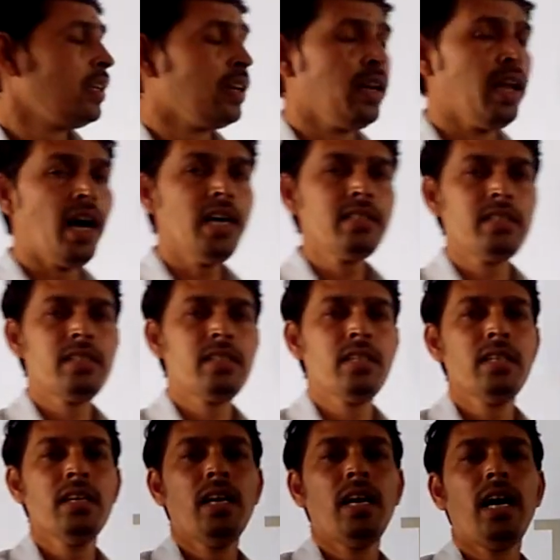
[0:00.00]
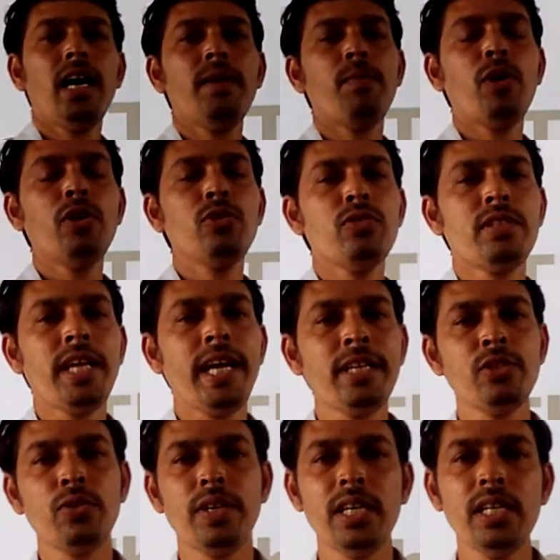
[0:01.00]
Last, I want to
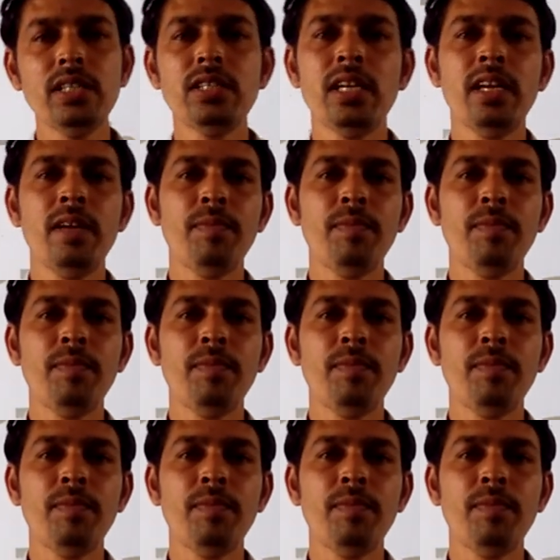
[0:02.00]
thank each and